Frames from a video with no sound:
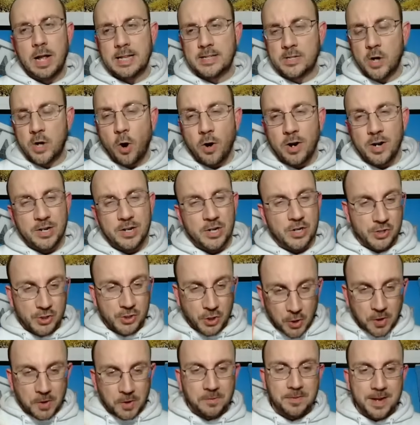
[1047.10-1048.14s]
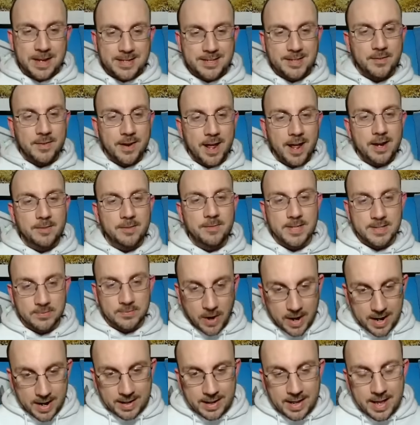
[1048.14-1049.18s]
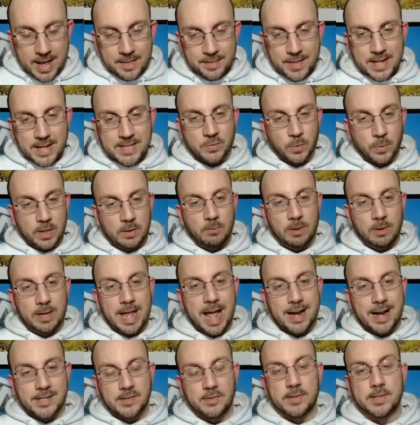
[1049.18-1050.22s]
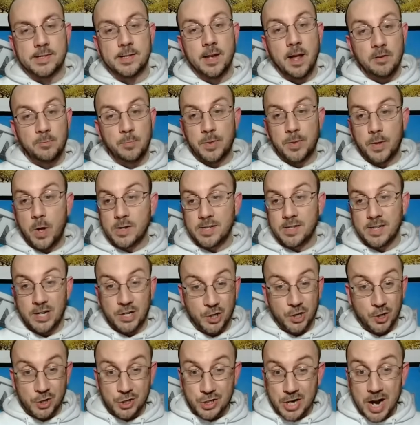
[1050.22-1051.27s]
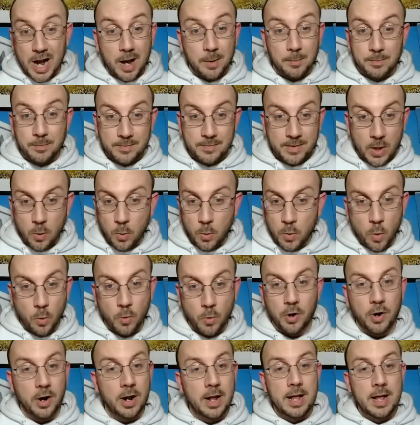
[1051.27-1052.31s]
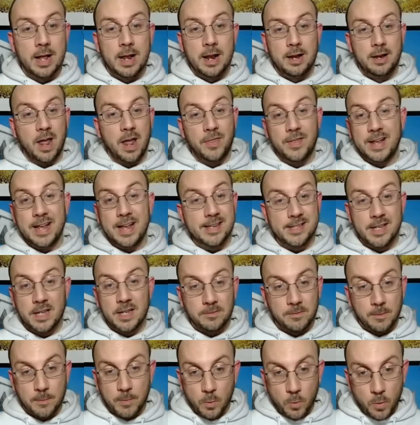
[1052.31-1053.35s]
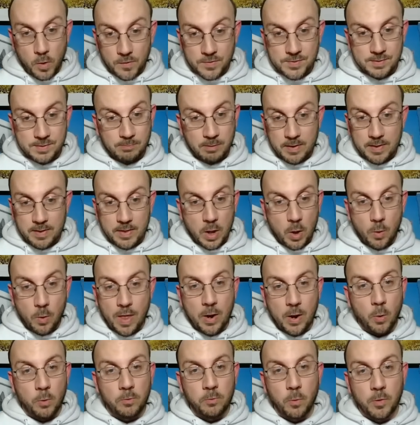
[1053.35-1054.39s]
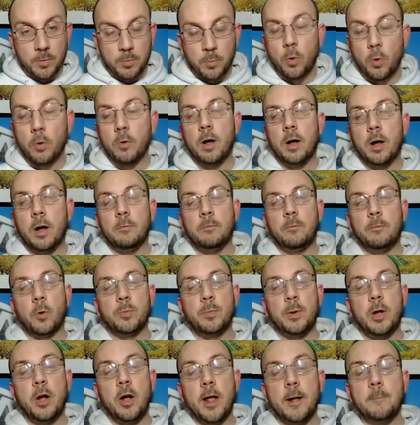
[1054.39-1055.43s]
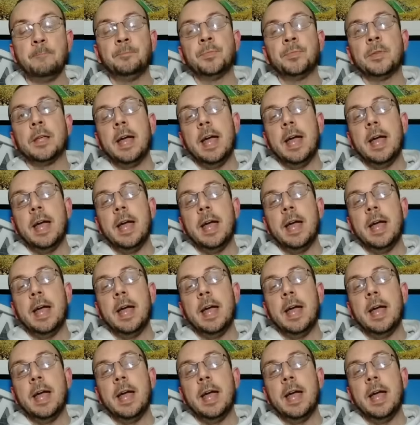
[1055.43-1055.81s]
it's hard to deserve a 79 defensive rating. That's really, really excellent stuff. But the Hawks did a good job the whole quarter. Nothing easy from the Wolves, really, that whole fourth period.